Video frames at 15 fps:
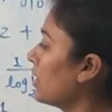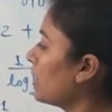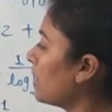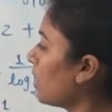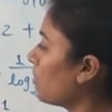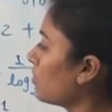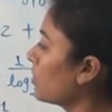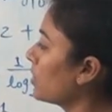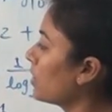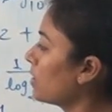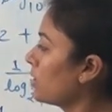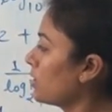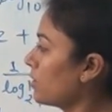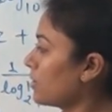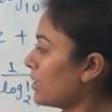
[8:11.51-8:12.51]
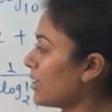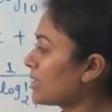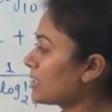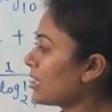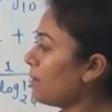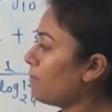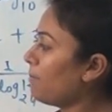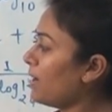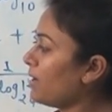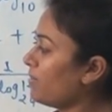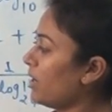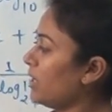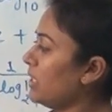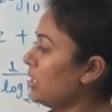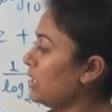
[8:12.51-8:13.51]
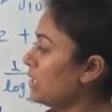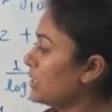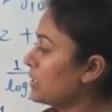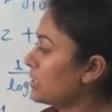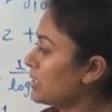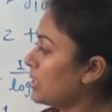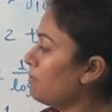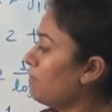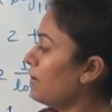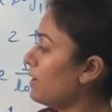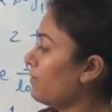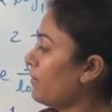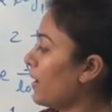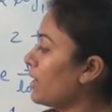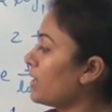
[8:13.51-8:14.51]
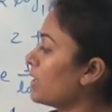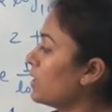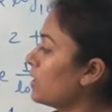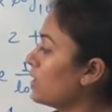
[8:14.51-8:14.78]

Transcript: Now example 1, simplify.